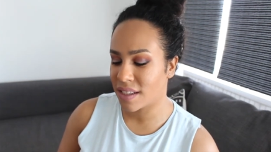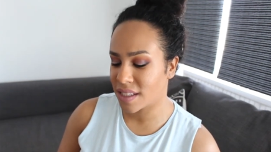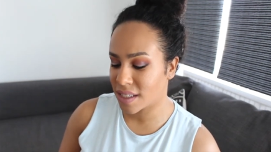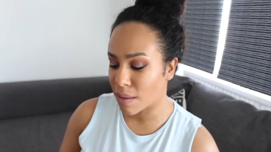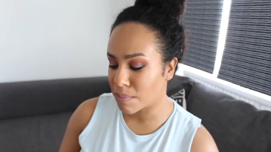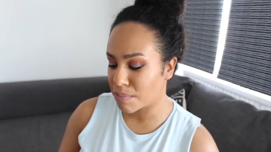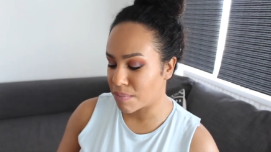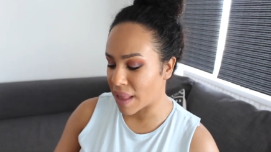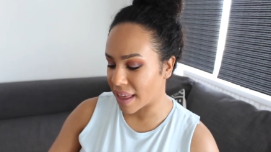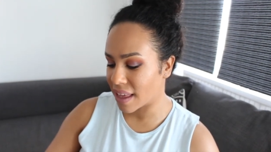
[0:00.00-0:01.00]
some
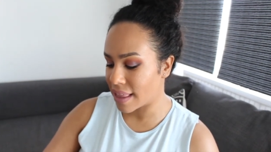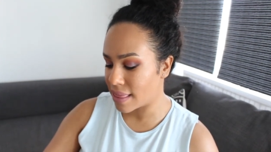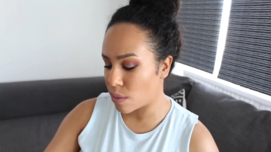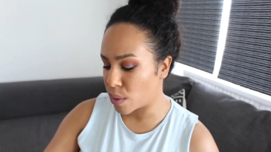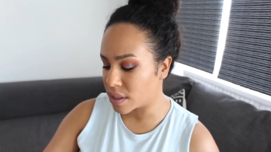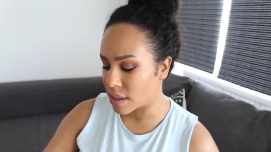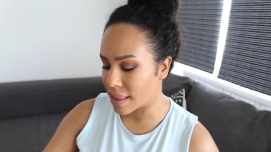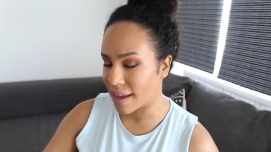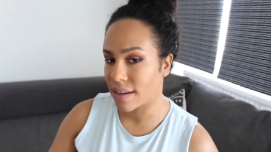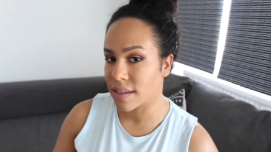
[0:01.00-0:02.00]
like in the winter,
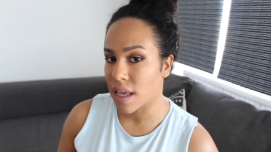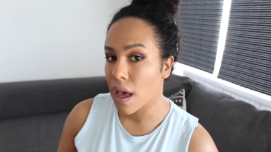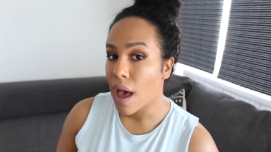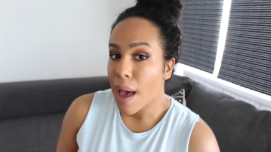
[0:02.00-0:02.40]
that is.